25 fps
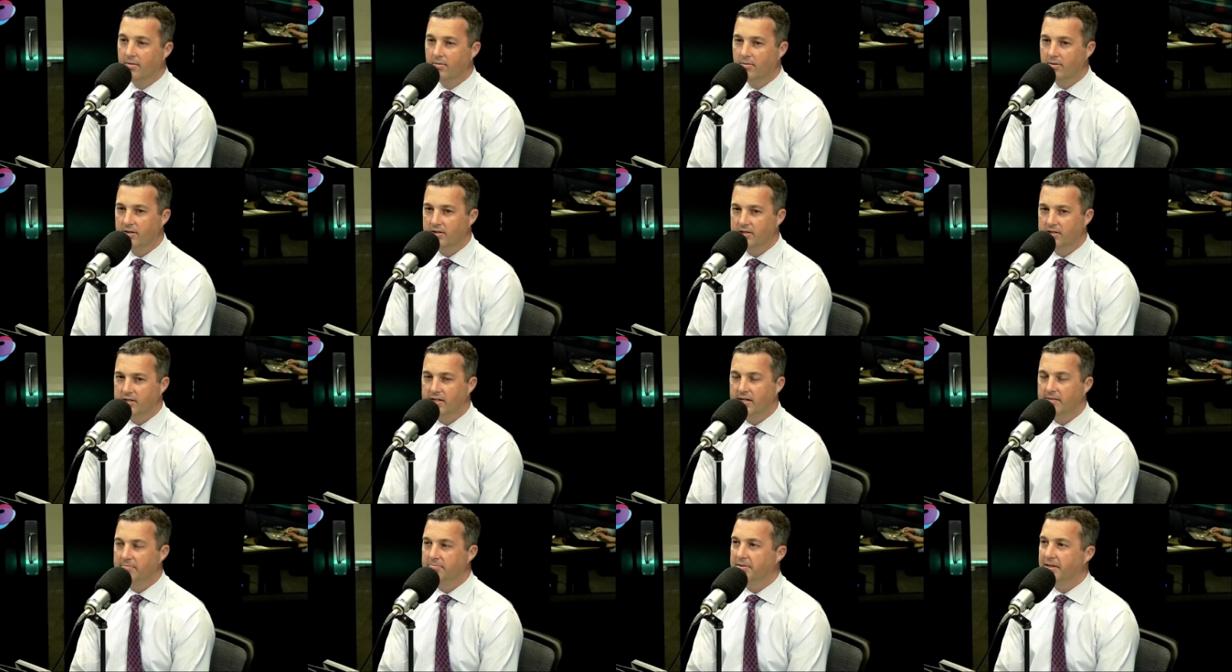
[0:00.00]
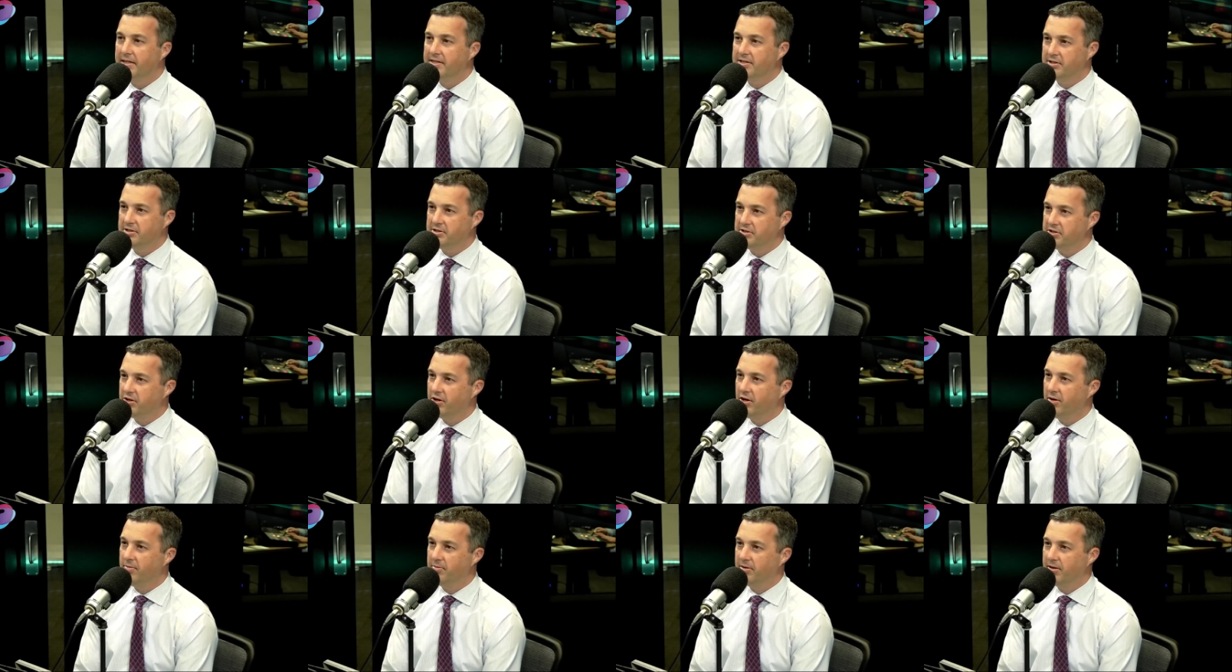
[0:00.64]
Well, there's an unpleasant
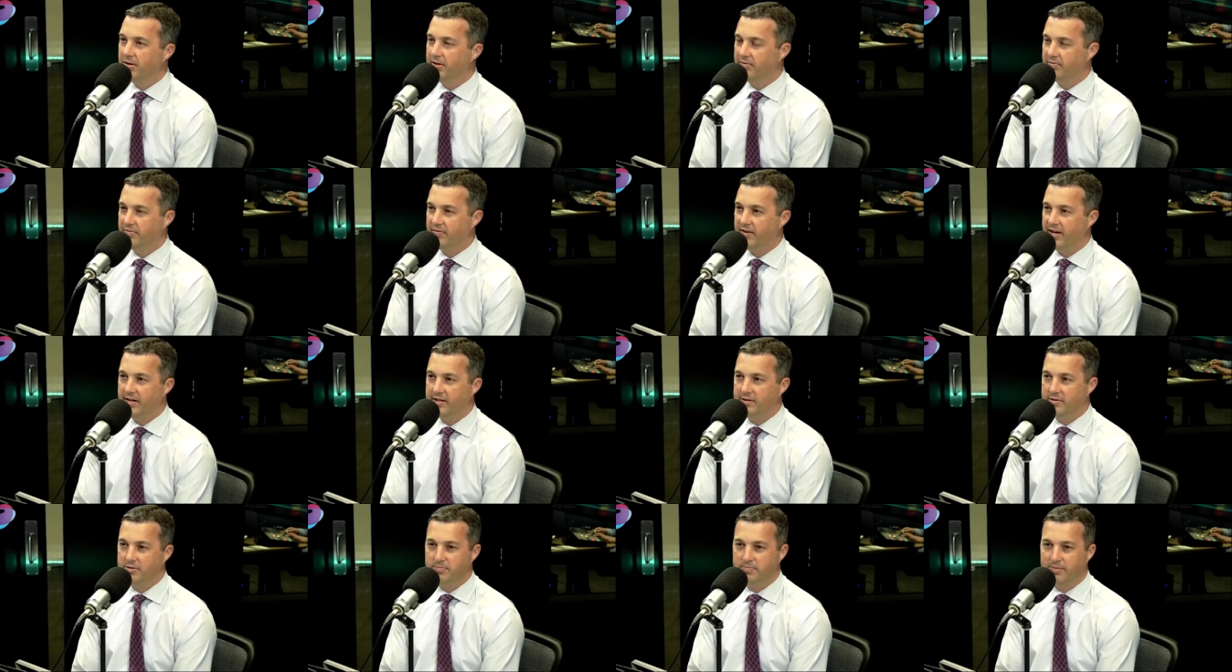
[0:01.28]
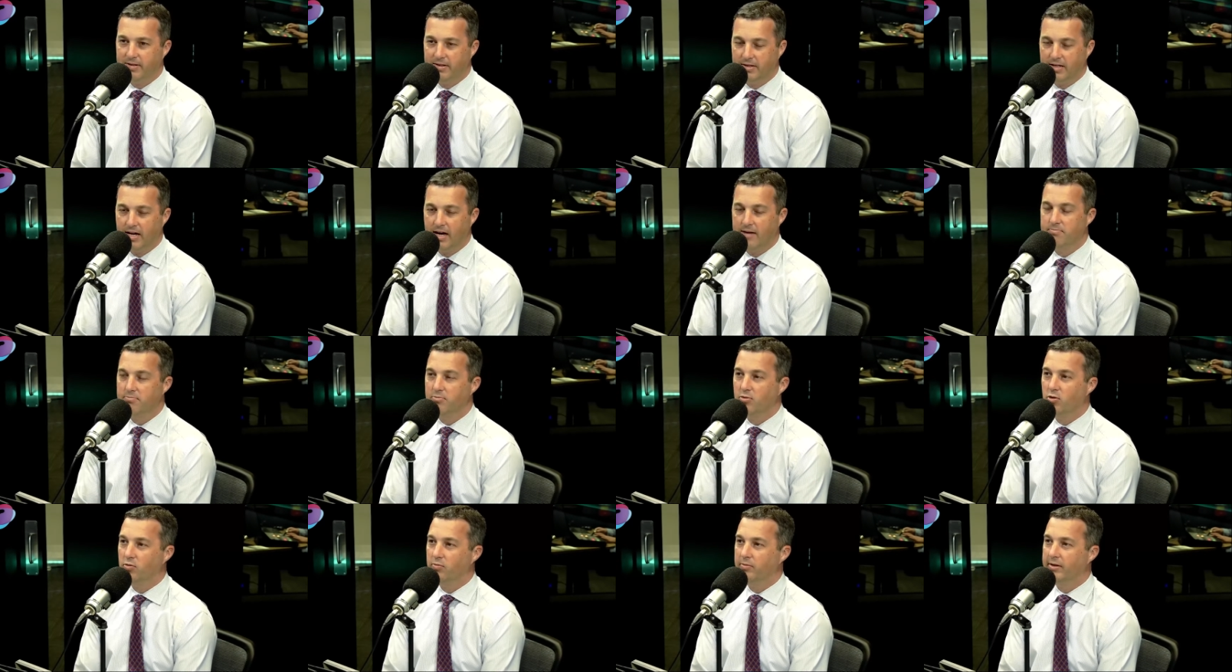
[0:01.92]
term that I've found has become
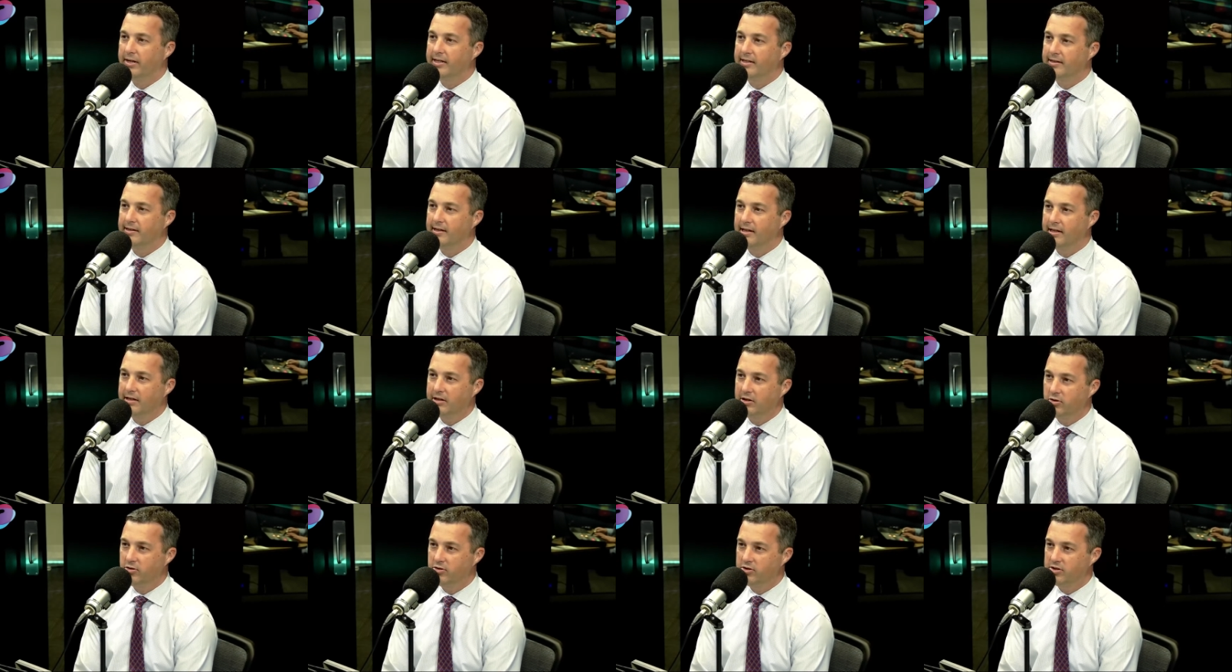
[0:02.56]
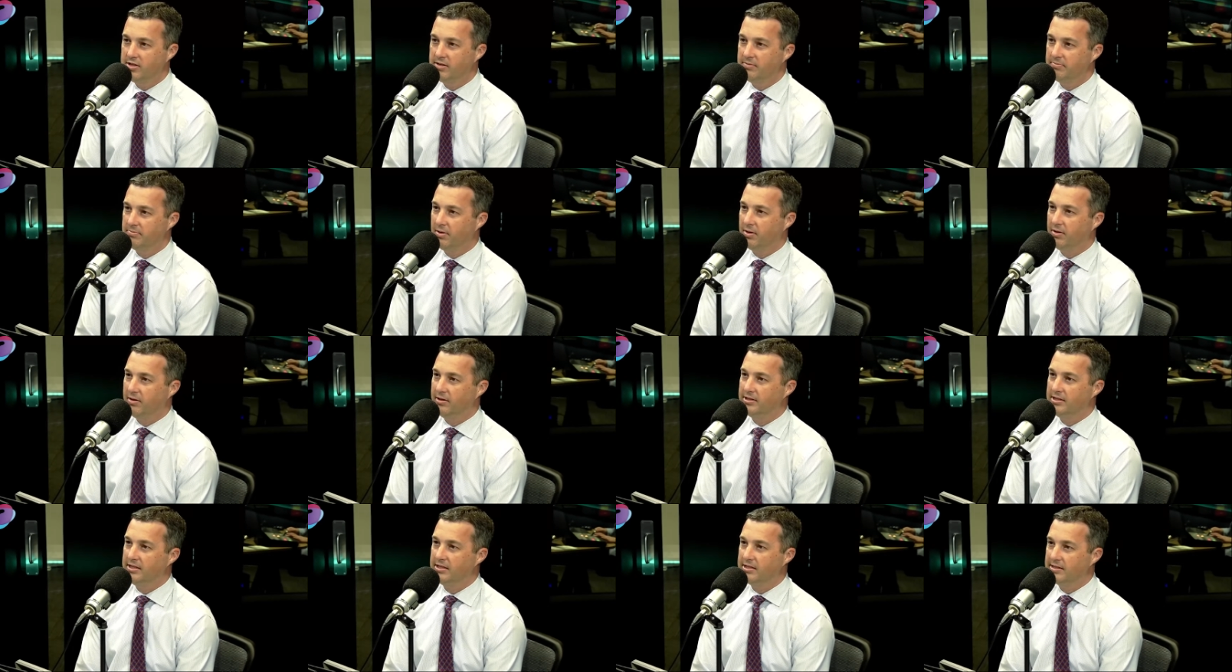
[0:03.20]
more regularly used in
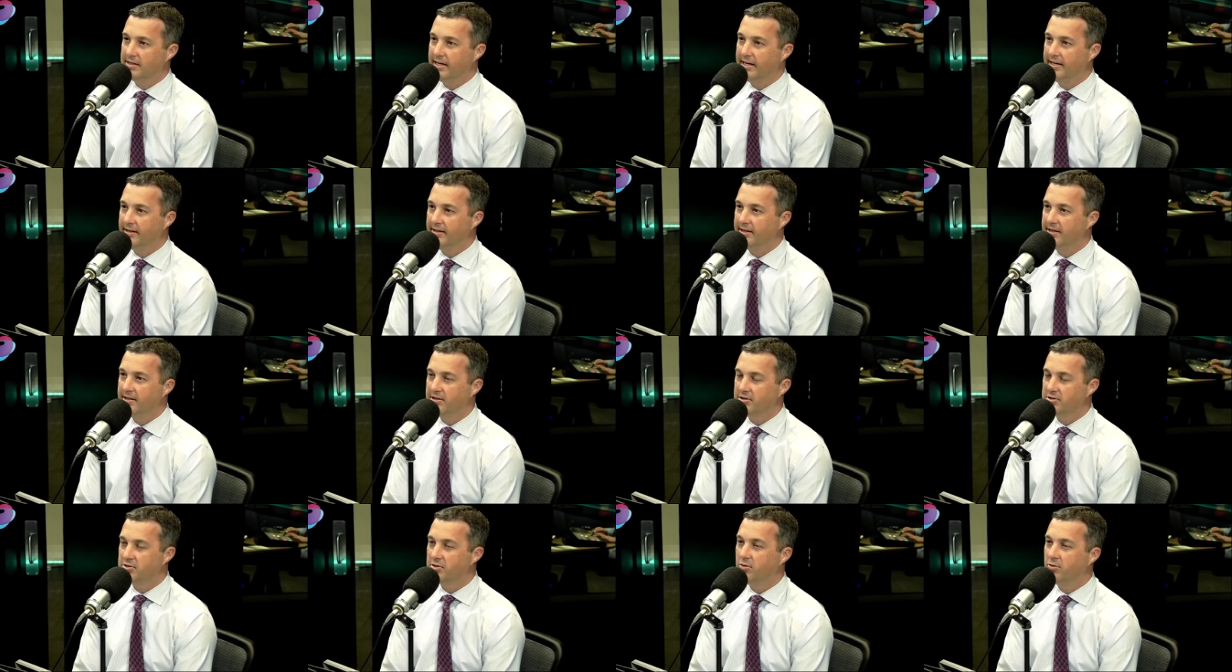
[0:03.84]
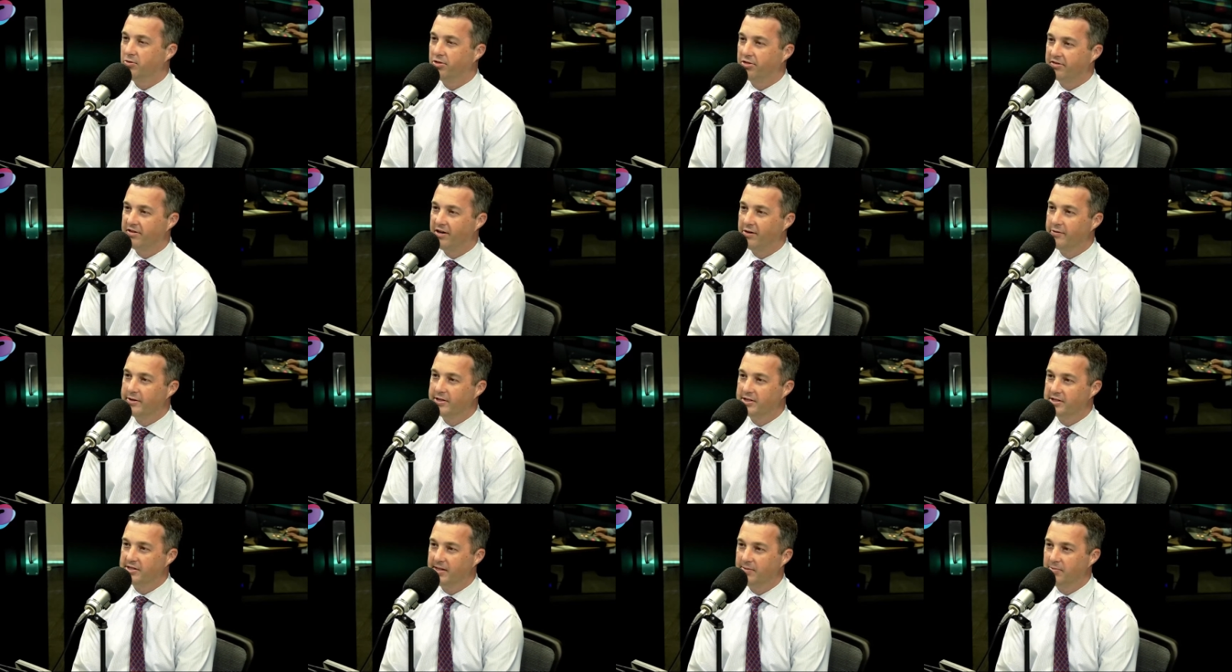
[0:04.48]
politics lately, and it's called
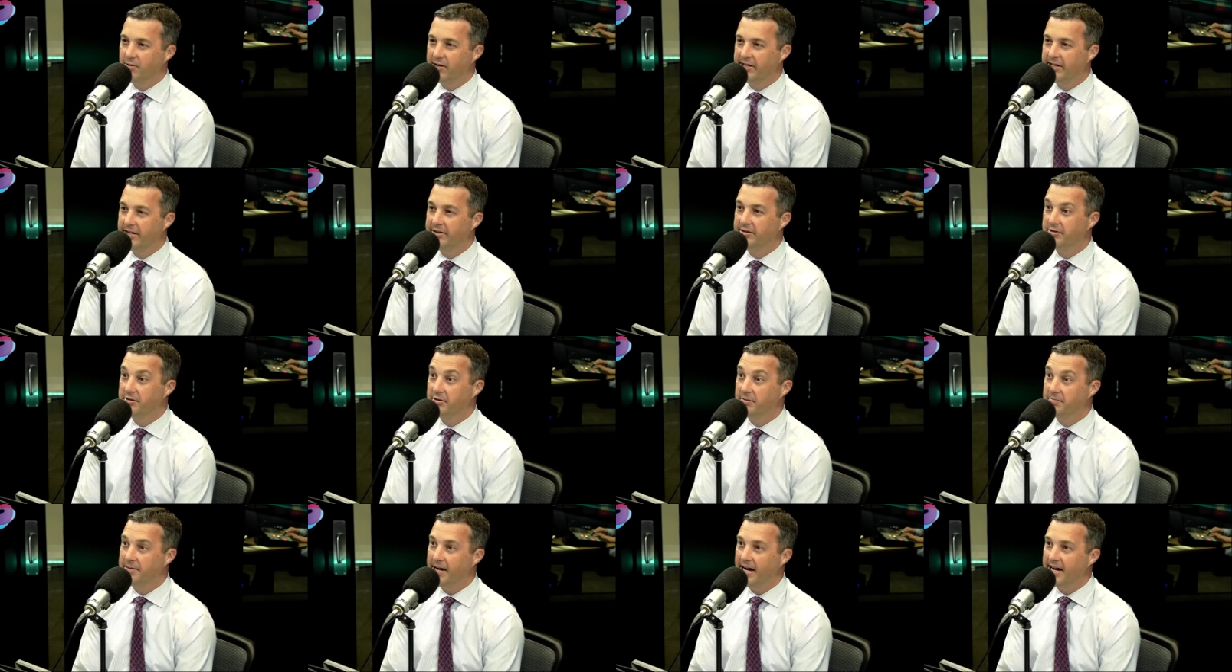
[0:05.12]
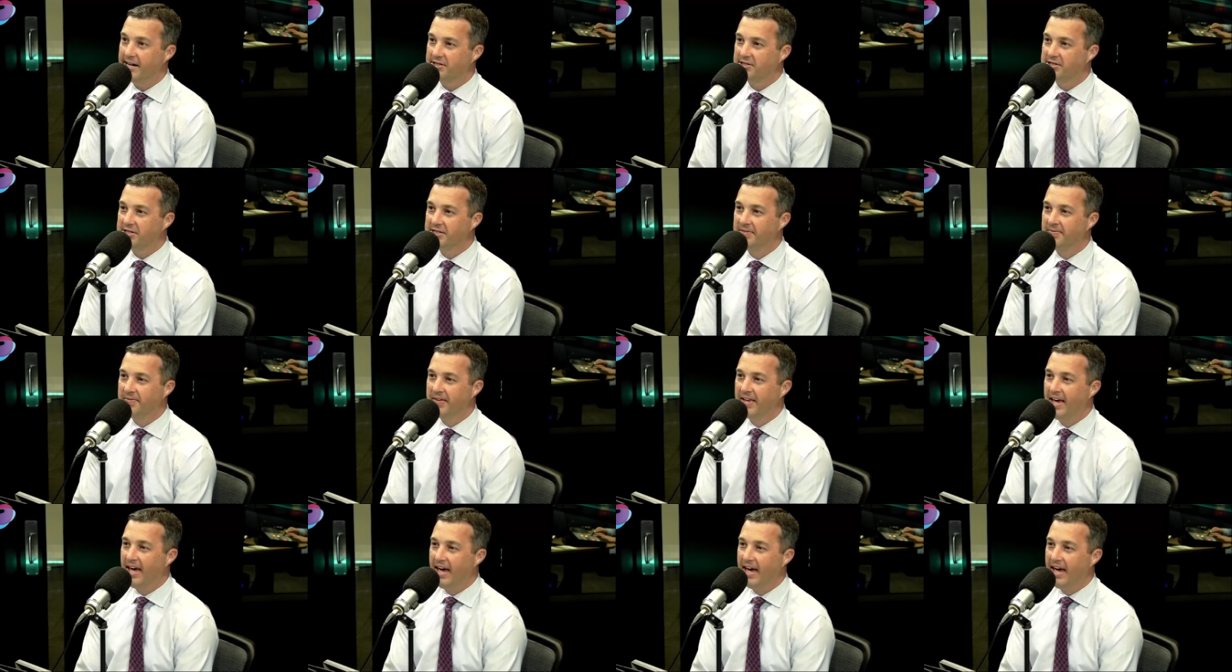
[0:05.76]
throwing someone under a bus.